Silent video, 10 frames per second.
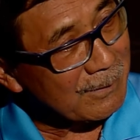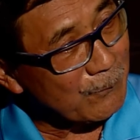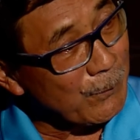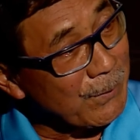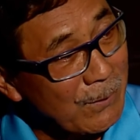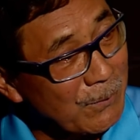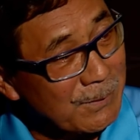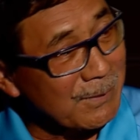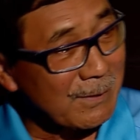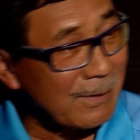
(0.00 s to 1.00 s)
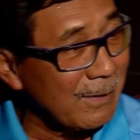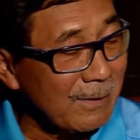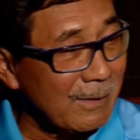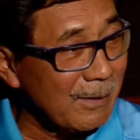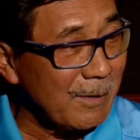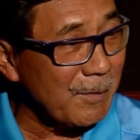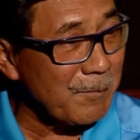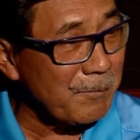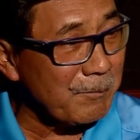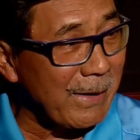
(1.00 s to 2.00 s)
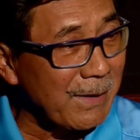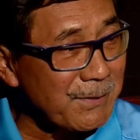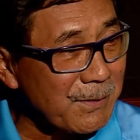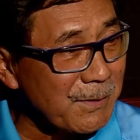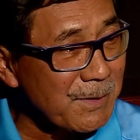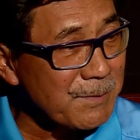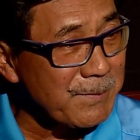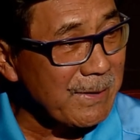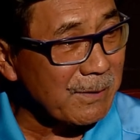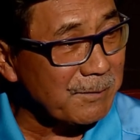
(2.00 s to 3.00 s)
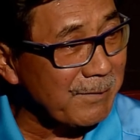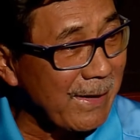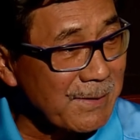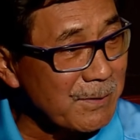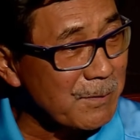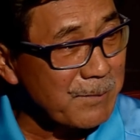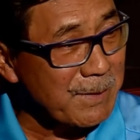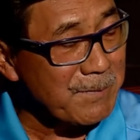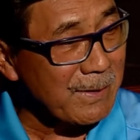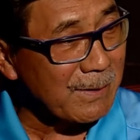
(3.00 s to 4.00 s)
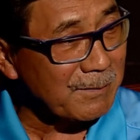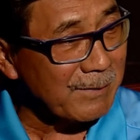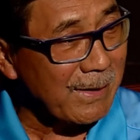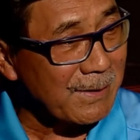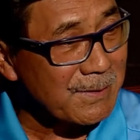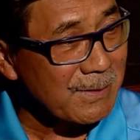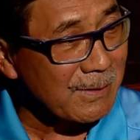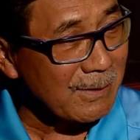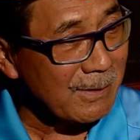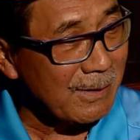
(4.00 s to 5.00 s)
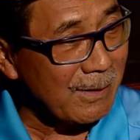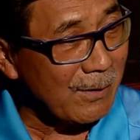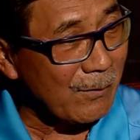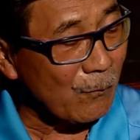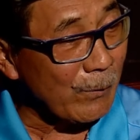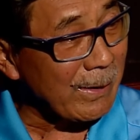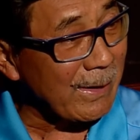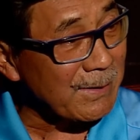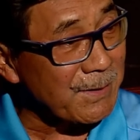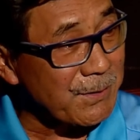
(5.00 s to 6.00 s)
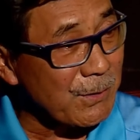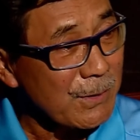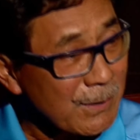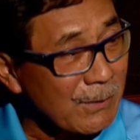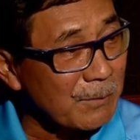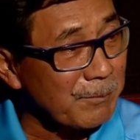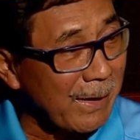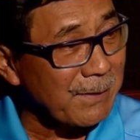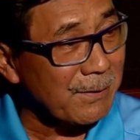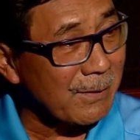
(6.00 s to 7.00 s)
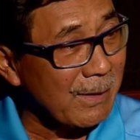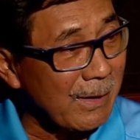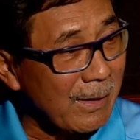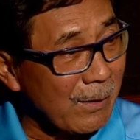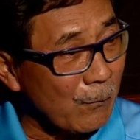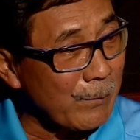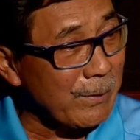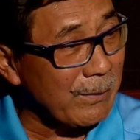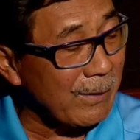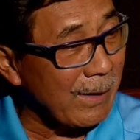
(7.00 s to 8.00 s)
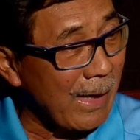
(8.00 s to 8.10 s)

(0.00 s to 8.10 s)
without my attorneys being advised or me being advised. Well, as it turned out, we